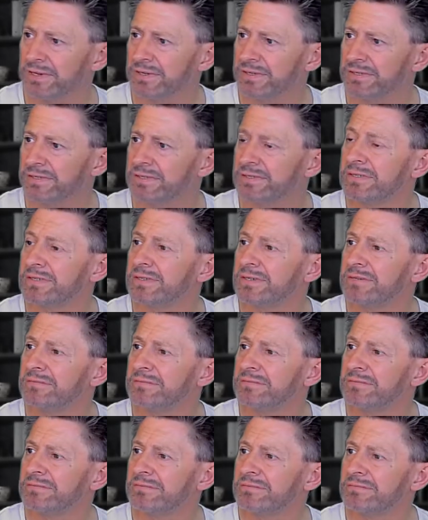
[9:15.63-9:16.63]
It's
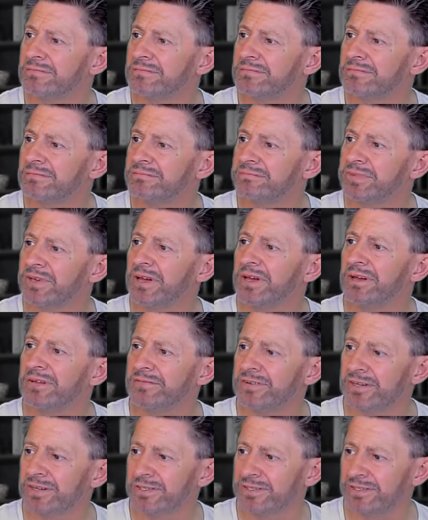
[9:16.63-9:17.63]

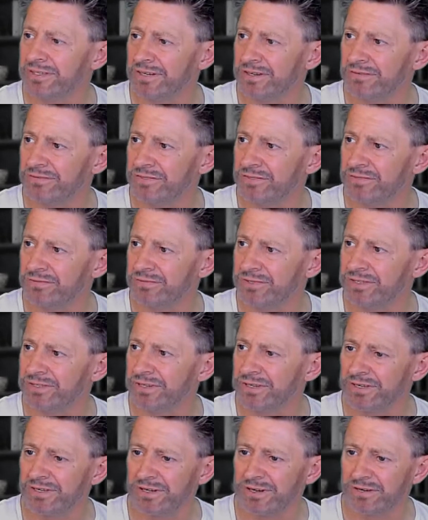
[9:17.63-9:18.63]
behaving itself, should we
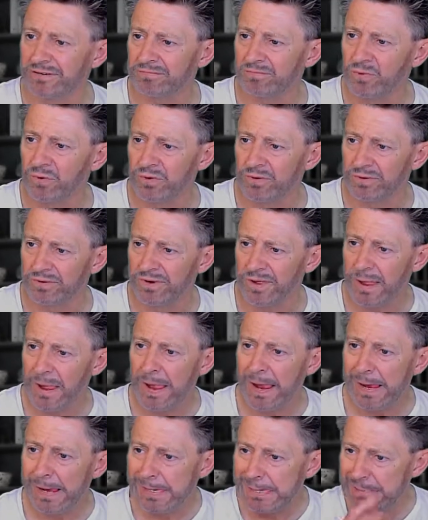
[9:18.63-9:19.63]
say, a lot more.
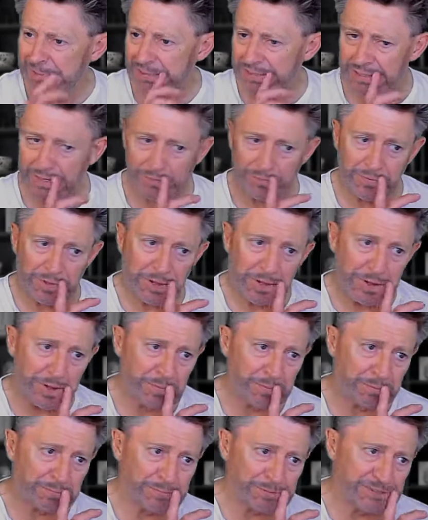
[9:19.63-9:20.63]

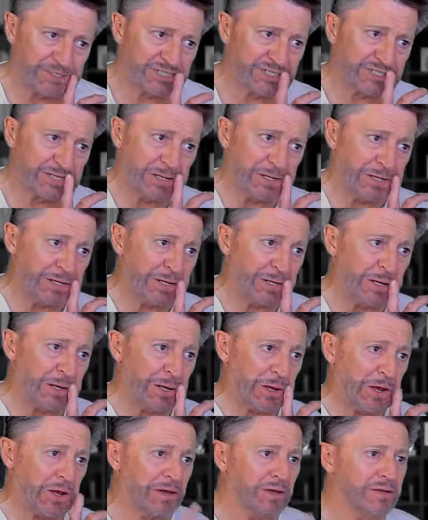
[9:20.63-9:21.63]
I'm
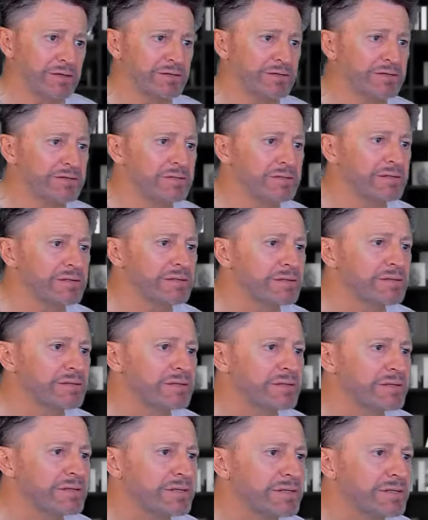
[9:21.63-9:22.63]
seeing on,
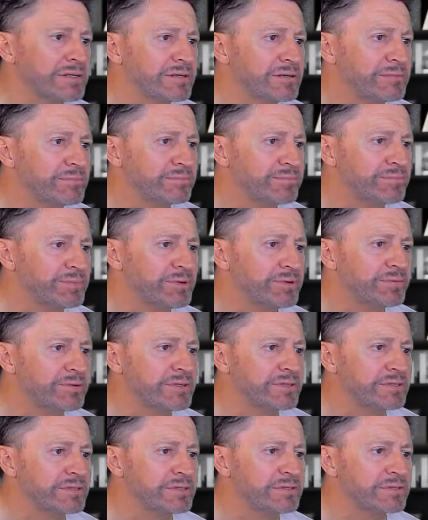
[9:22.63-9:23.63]
okay,
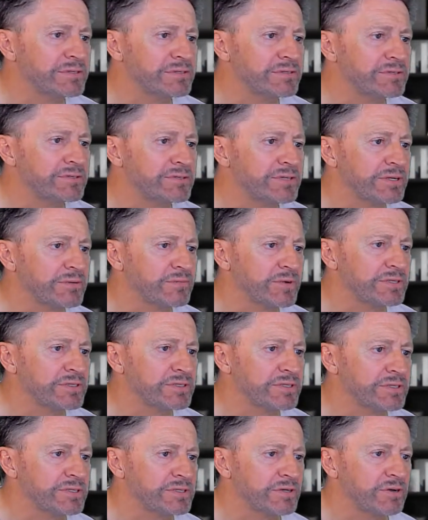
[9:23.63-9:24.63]
bitrate stream,
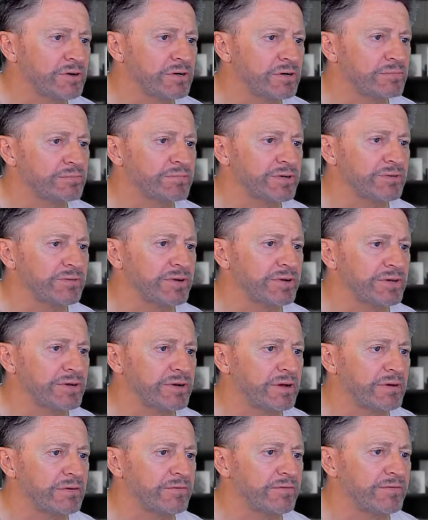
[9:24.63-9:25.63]
what's this? The current
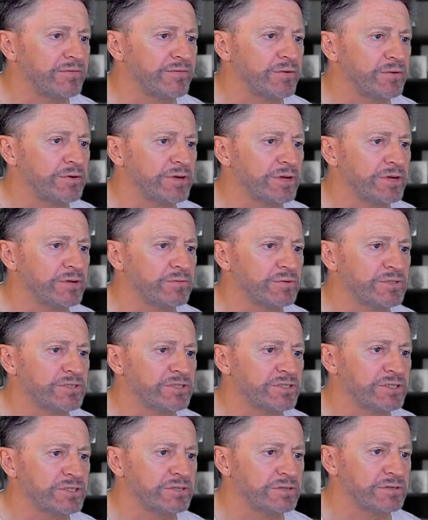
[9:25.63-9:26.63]
bitrate of
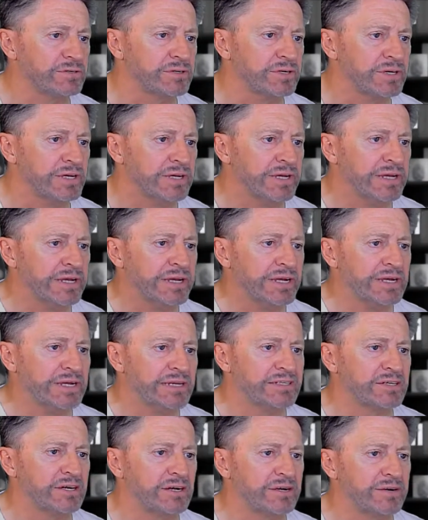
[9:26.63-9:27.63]
4910
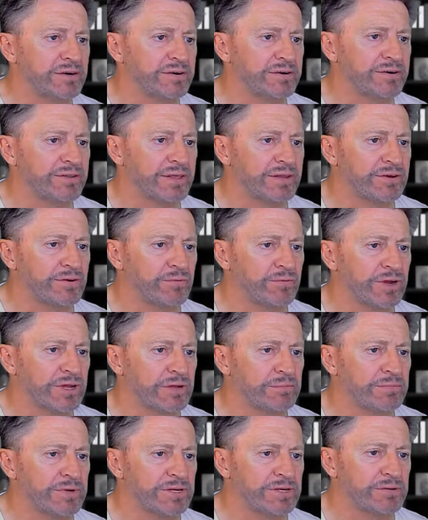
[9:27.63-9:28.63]
is higher than the
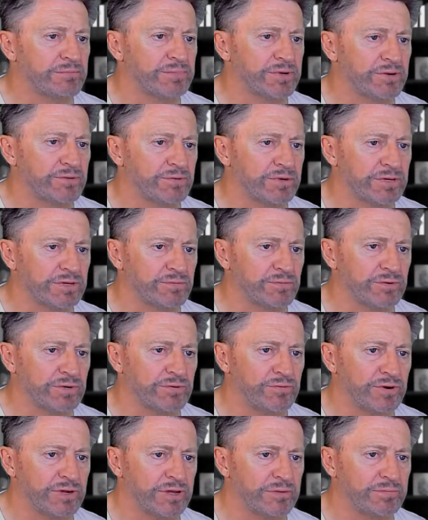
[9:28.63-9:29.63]
recommended bitrate.
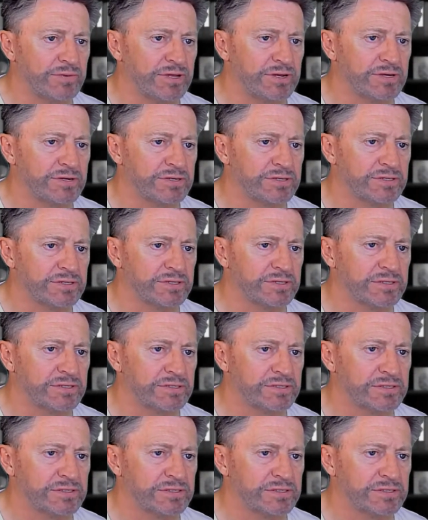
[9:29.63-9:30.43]
We recommend